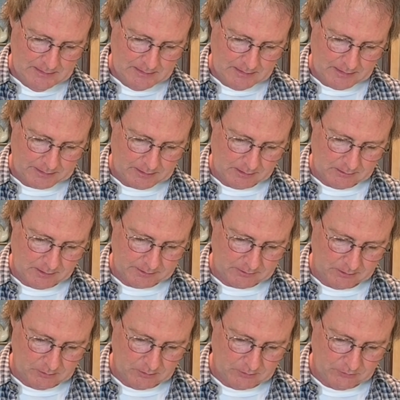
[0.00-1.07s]
I kind of like to
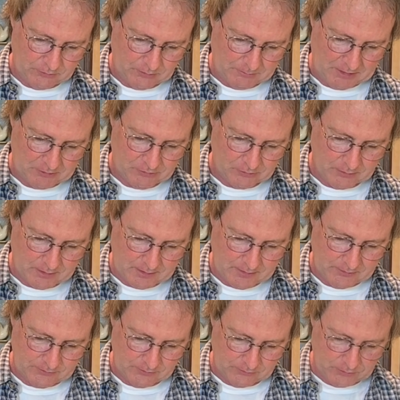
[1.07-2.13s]
do it just to make sure the
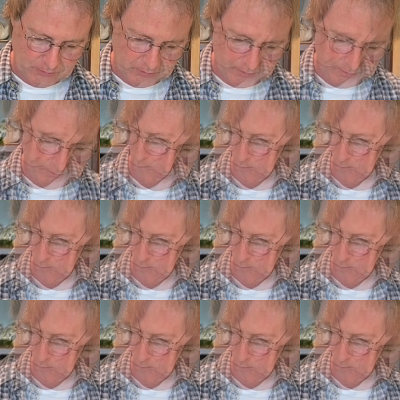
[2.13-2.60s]
yeast is good.